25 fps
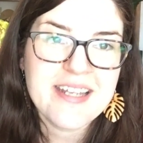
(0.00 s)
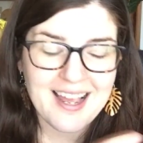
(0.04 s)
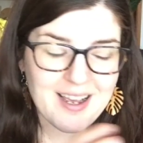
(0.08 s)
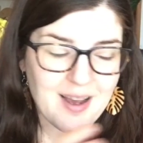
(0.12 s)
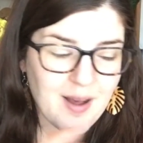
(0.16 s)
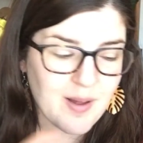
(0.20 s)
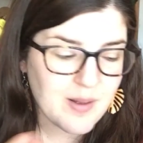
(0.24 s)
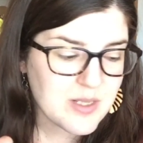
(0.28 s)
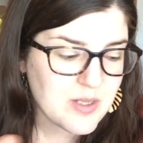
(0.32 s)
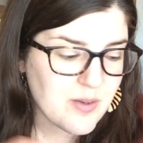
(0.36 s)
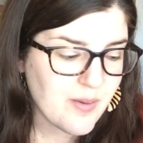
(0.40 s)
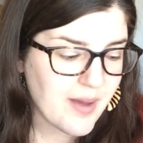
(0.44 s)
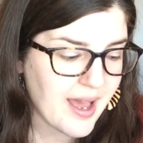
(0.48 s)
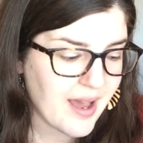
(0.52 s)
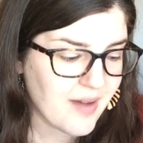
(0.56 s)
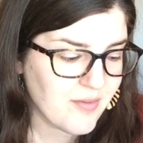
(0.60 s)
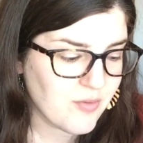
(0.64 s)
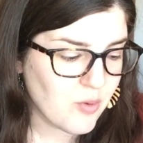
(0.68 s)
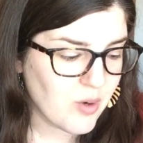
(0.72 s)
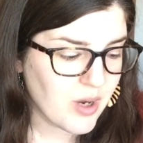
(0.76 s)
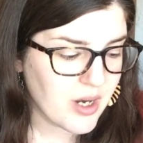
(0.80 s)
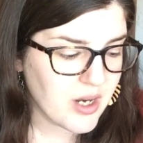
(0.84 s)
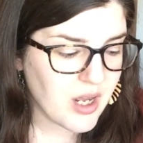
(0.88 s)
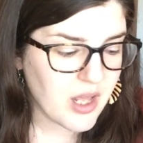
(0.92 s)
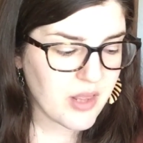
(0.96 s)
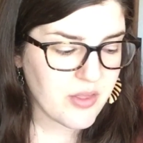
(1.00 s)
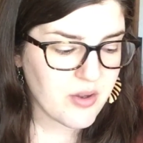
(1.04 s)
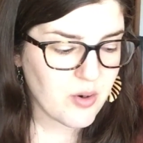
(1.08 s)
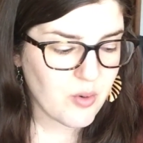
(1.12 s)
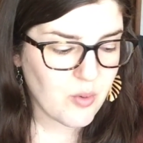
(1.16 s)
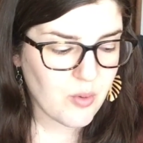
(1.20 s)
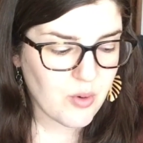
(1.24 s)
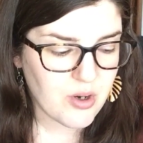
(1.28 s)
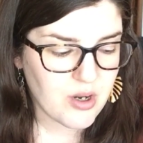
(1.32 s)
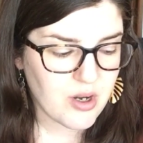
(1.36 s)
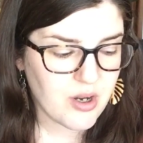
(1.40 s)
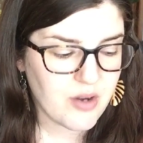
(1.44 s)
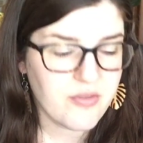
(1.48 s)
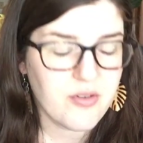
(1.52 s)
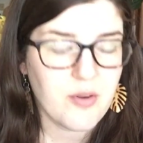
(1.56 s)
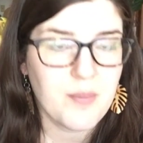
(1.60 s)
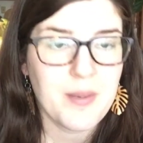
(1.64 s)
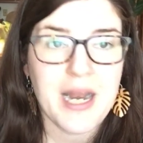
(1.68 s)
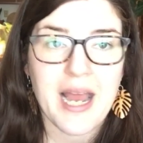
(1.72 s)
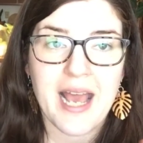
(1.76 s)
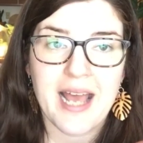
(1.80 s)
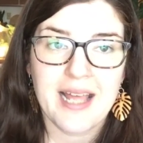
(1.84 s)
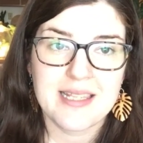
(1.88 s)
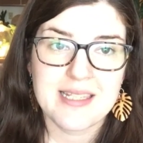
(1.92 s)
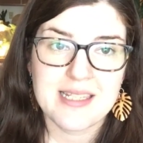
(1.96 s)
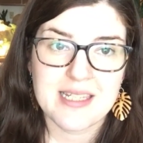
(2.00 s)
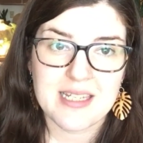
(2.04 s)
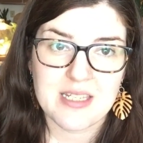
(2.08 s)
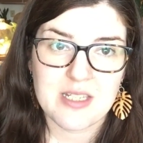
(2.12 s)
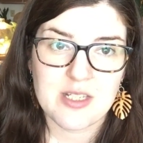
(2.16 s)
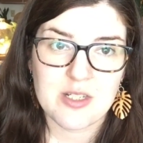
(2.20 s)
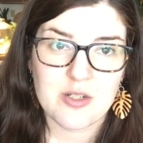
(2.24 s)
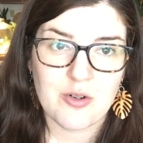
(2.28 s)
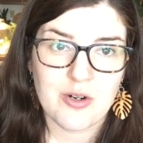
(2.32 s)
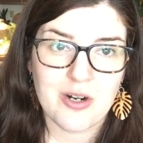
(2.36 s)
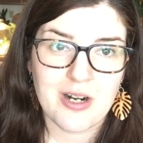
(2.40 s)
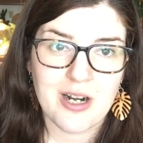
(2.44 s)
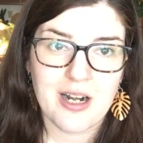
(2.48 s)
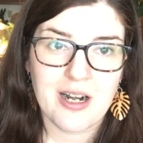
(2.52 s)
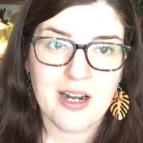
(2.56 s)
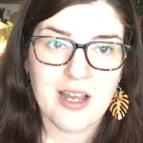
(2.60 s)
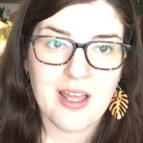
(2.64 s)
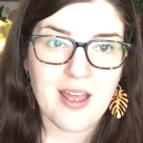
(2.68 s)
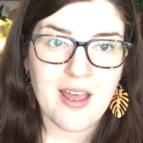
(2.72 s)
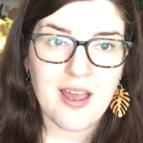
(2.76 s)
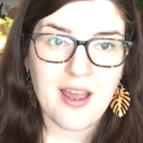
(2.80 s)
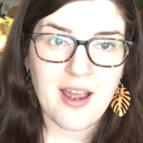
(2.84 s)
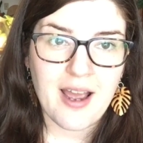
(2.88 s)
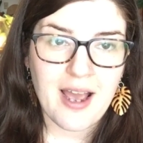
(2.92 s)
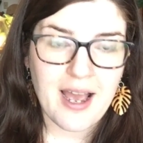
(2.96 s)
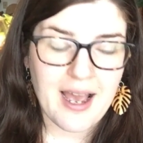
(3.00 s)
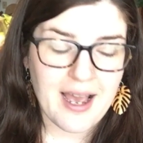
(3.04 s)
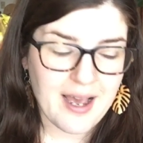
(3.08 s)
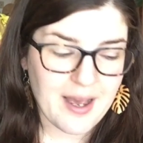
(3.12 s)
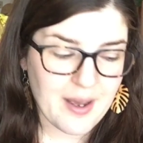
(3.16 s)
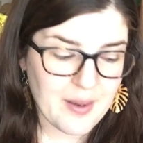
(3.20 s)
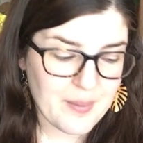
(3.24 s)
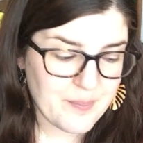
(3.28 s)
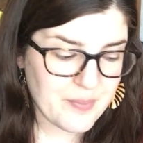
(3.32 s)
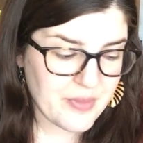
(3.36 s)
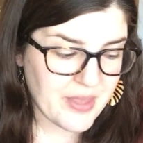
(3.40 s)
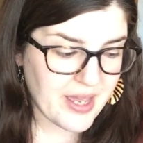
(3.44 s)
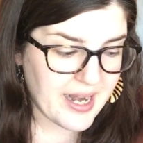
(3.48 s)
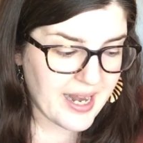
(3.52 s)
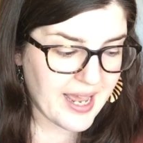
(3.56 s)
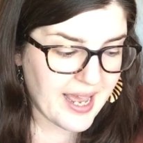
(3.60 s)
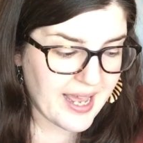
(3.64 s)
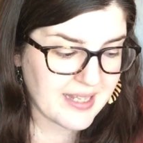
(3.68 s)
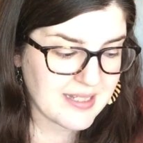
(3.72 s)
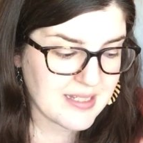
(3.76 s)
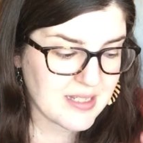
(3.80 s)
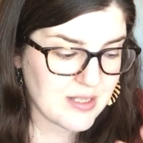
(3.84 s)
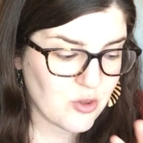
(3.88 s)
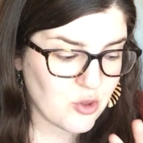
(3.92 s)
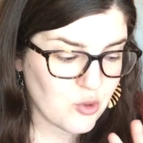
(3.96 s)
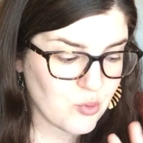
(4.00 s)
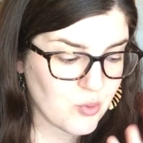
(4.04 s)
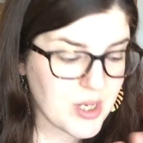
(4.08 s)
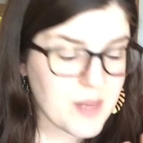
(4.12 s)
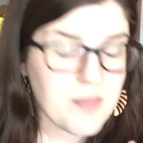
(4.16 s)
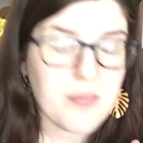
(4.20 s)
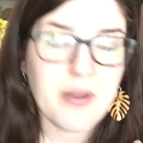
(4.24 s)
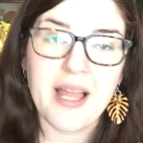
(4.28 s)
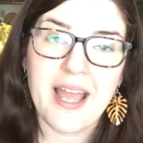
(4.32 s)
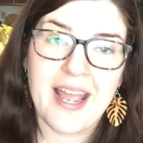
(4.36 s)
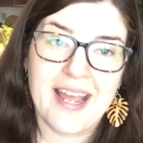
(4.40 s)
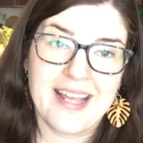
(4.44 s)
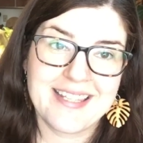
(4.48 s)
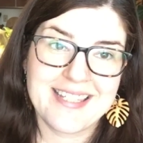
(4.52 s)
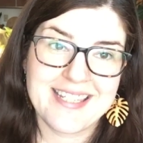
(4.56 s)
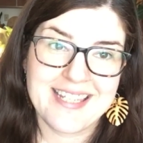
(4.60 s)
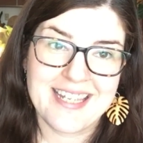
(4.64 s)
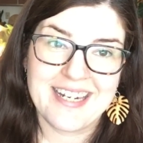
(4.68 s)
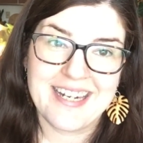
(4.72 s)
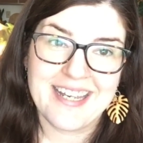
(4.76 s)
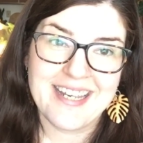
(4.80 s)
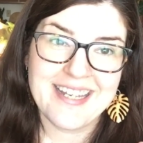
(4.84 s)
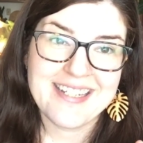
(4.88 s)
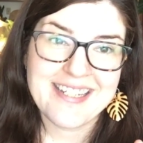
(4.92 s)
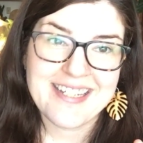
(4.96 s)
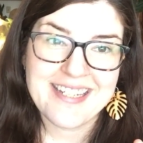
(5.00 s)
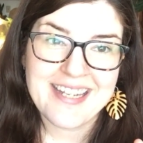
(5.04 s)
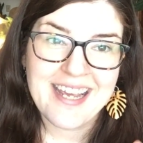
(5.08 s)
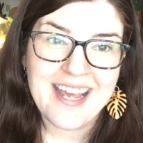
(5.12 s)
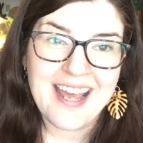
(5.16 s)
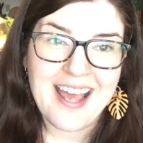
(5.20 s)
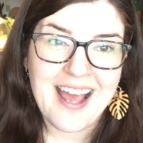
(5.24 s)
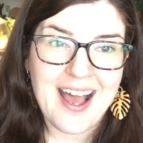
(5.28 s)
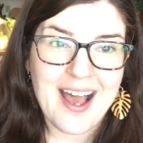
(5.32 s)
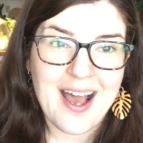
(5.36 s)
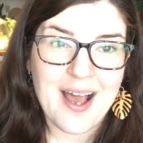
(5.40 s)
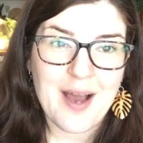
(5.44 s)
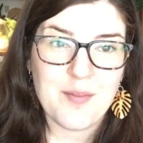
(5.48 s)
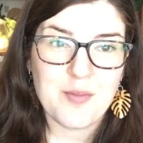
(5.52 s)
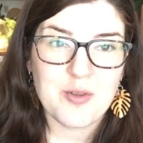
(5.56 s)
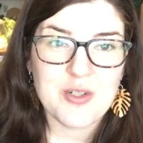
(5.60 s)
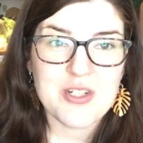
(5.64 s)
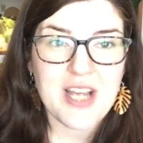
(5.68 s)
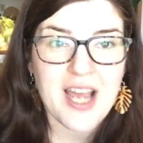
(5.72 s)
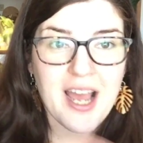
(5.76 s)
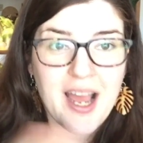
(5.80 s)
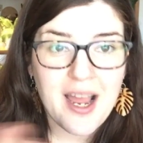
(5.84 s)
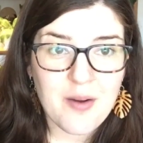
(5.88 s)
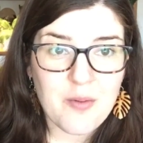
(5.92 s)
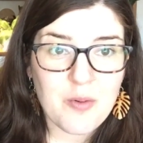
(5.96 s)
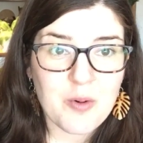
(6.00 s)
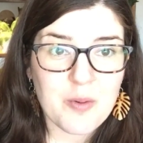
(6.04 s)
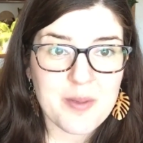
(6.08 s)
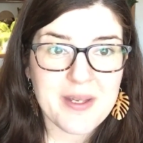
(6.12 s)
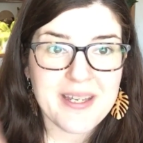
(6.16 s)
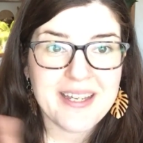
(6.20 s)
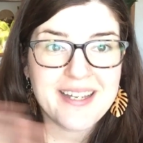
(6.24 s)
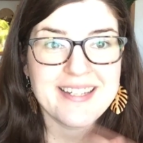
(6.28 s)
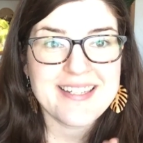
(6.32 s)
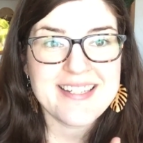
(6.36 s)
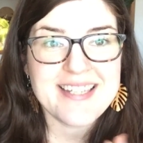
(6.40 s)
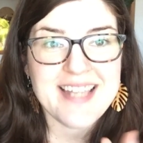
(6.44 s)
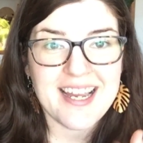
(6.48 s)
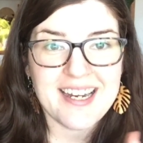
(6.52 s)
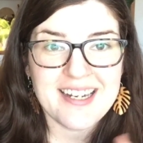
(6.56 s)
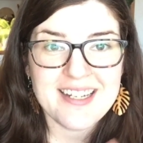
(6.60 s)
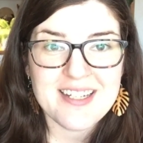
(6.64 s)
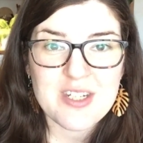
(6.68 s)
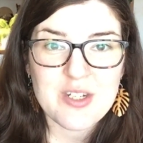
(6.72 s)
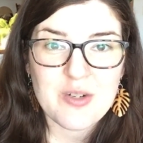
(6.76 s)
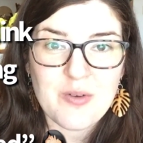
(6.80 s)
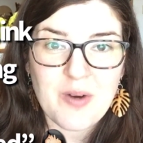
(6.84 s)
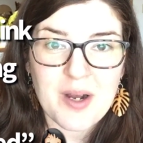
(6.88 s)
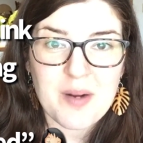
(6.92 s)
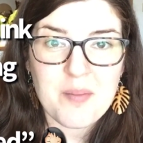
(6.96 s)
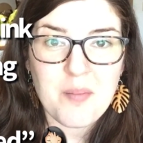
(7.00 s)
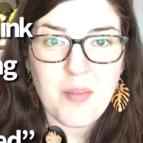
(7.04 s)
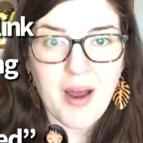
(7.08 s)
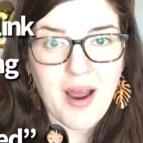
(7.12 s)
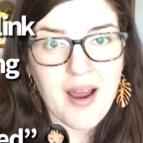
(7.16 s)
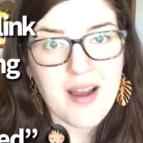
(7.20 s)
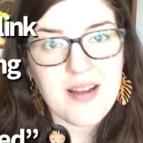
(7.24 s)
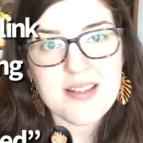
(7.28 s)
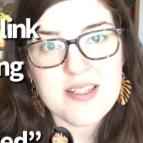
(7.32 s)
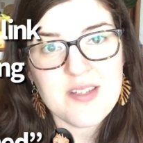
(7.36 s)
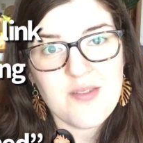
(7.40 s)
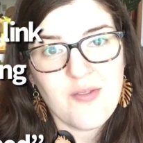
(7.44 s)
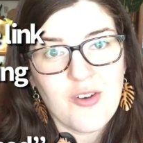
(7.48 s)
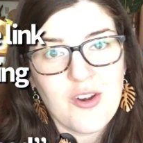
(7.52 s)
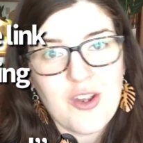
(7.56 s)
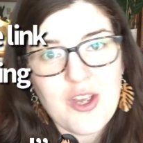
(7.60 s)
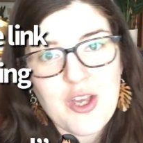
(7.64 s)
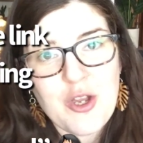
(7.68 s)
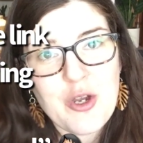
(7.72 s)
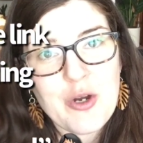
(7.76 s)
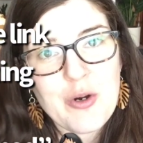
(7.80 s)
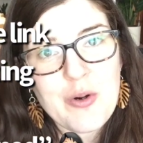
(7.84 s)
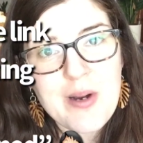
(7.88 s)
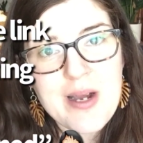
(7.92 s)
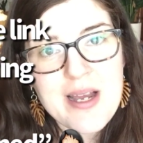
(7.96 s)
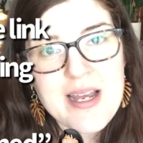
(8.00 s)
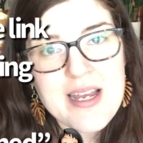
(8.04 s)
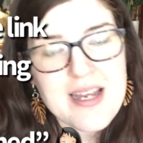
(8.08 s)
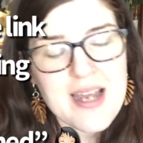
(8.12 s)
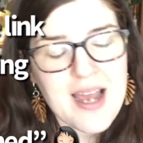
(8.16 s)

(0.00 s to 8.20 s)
I also have one other order from an Etsy store that has 3 plants in it, which I will be excited to unbox for you.